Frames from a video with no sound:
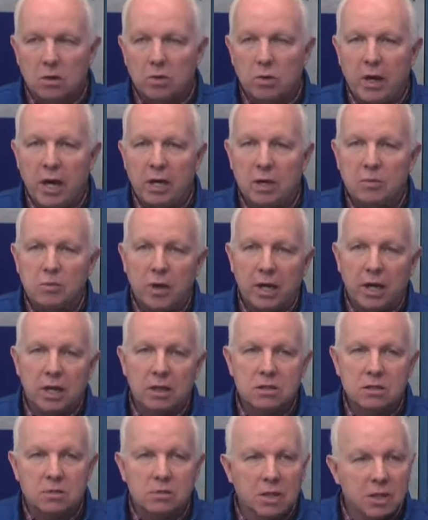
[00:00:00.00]
We had to bring
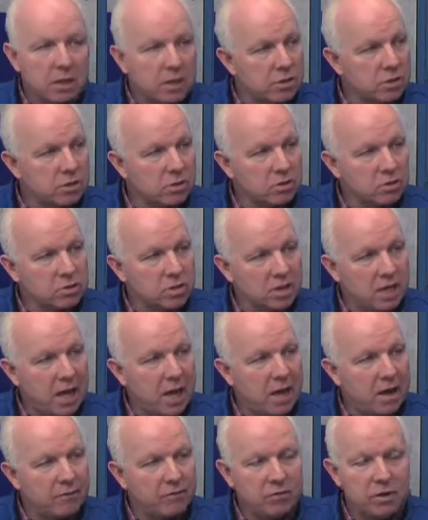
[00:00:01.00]
in some additional
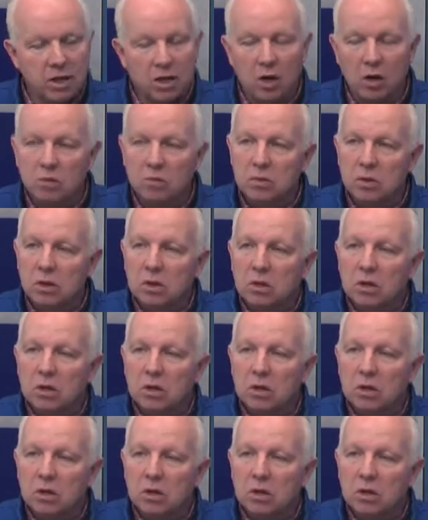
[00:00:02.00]
staff to help